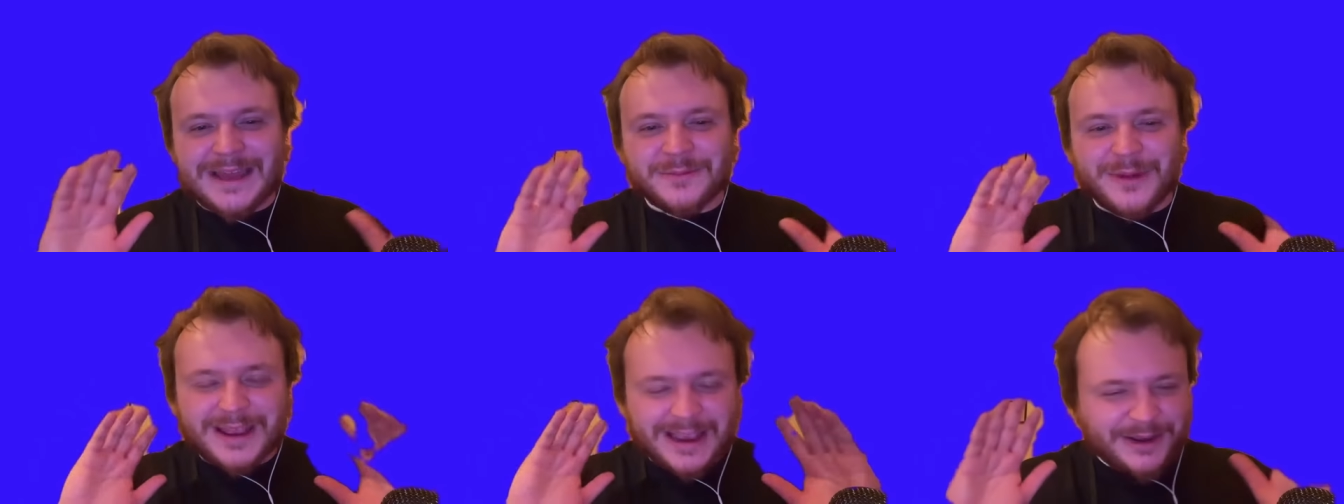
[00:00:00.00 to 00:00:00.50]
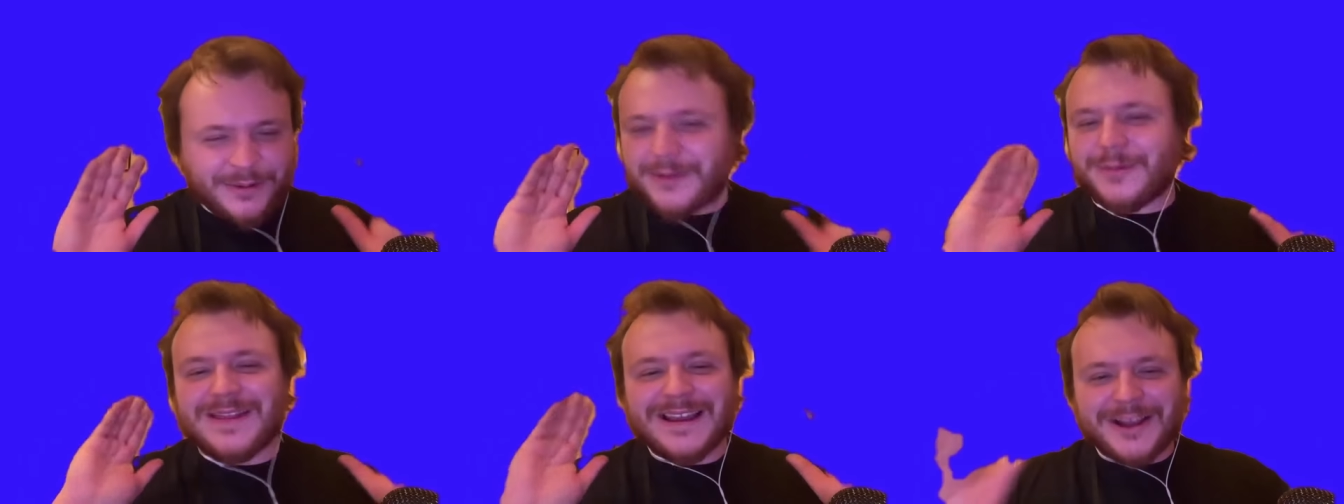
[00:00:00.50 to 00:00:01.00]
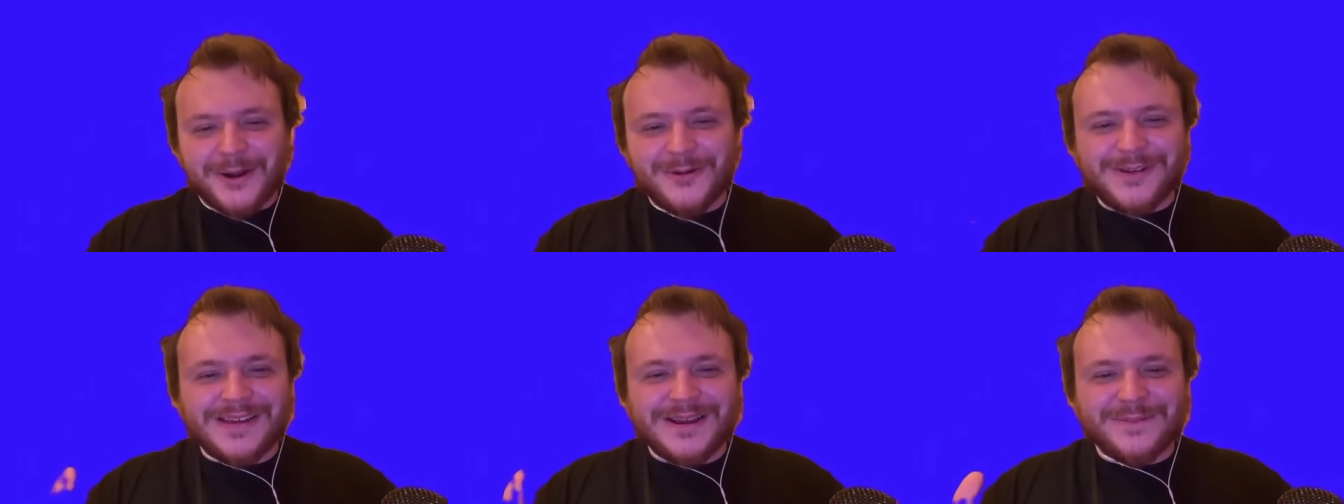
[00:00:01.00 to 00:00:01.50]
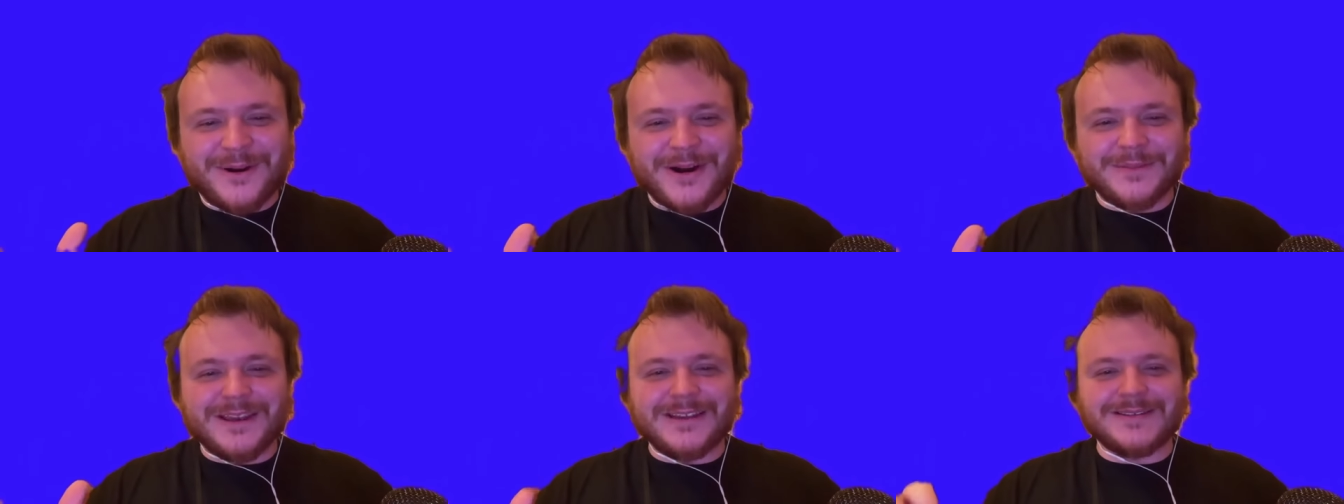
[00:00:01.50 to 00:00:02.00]
And anyway, when they go into the
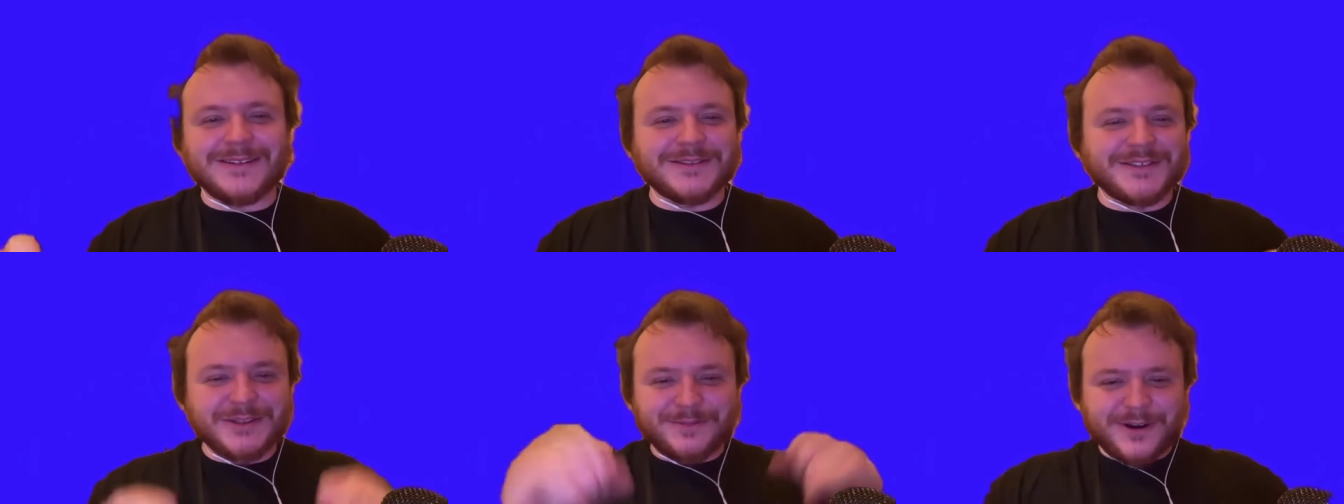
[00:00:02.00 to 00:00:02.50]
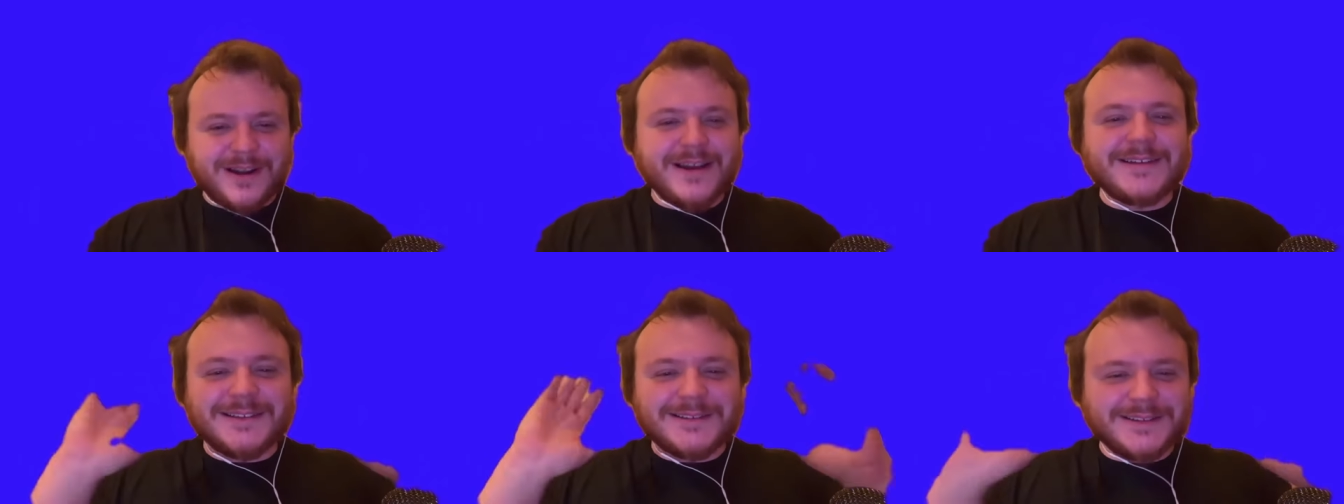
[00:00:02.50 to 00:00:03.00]
apartment, it's a